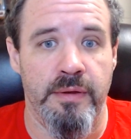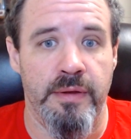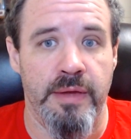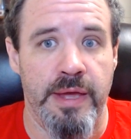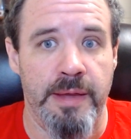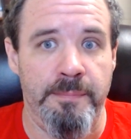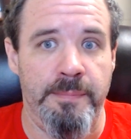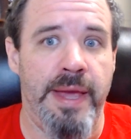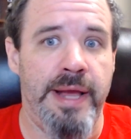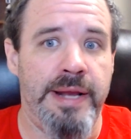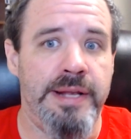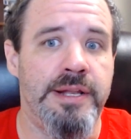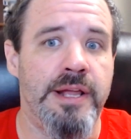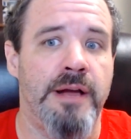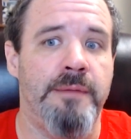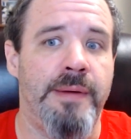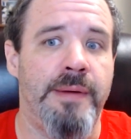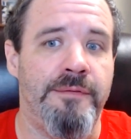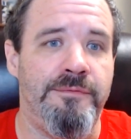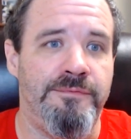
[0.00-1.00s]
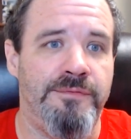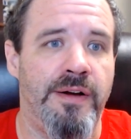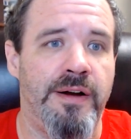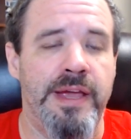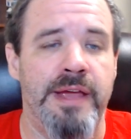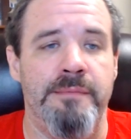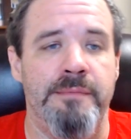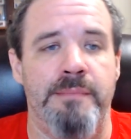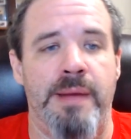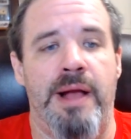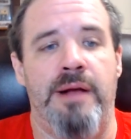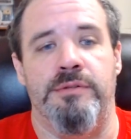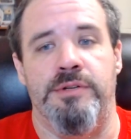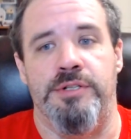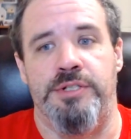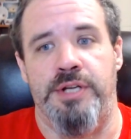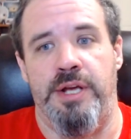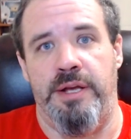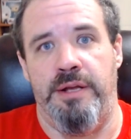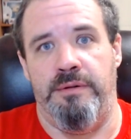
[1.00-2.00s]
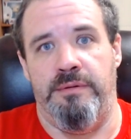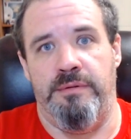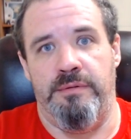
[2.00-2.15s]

He picked up a fucking mountain chain.